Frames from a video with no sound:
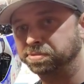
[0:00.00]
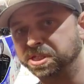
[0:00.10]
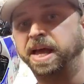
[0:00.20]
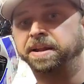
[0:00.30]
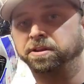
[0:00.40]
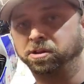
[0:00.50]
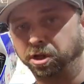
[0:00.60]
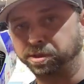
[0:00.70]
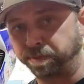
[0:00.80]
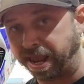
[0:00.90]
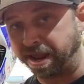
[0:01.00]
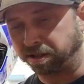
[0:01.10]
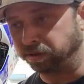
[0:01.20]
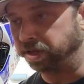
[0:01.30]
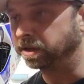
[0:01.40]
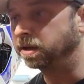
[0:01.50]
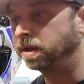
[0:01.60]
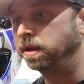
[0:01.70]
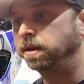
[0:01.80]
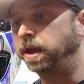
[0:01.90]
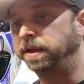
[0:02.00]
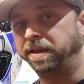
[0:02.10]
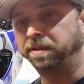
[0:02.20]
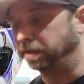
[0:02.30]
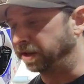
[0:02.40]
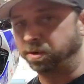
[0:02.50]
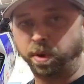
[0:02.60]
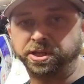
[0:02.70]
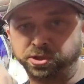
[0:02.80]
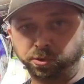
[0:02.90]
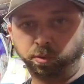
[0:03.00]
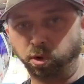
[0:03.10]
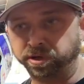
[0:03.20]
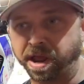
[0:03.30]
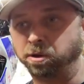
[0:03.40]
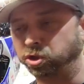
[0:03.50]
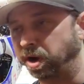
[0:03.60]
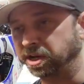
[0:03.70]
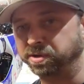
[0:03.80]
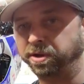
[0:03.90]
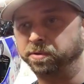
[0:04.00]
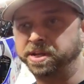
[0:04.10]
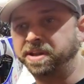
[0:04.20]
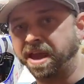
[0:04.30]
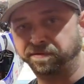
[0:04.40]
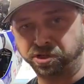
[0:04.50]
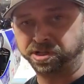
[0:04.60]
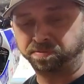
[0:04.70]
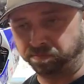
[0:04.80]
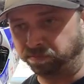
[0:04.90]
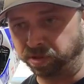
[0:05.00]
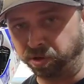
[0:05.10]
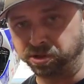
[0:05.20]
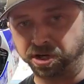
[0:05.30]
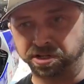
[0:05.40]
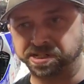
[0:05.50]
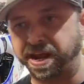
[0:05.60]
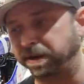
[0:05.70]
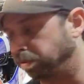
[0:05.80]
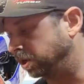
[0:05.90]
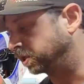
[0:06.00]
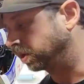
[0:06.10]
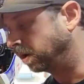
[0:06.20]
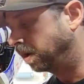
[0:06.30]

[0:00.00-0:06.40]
sliding the clutch mechanically and then letting weights do the work down track. So I don't need to have just a ton of static pressure.